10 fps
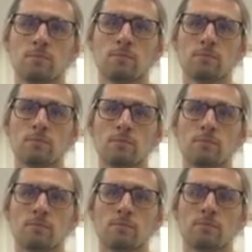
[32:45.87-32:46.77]

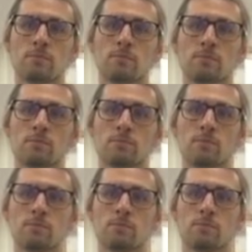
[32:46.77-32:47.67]

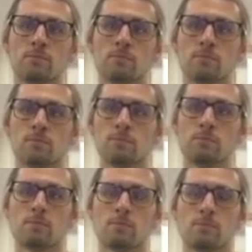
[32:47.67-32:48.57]

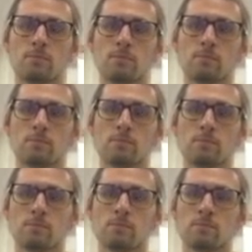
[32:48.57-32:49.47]

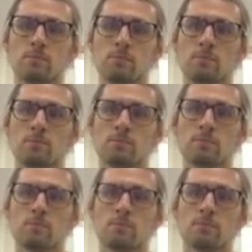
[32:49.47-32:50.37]

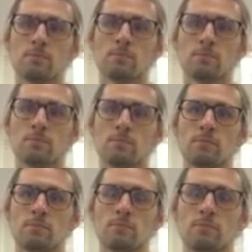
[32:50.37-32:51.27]

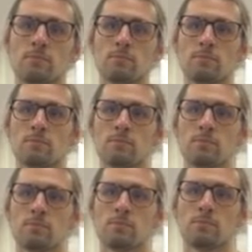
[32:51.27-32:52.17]

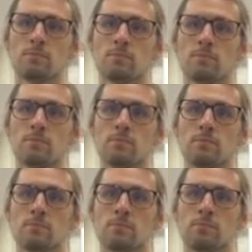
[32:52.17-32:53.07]

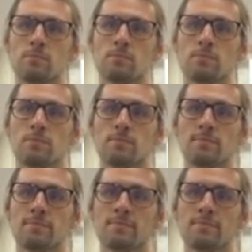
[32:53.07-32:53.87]
The person shown says nothing.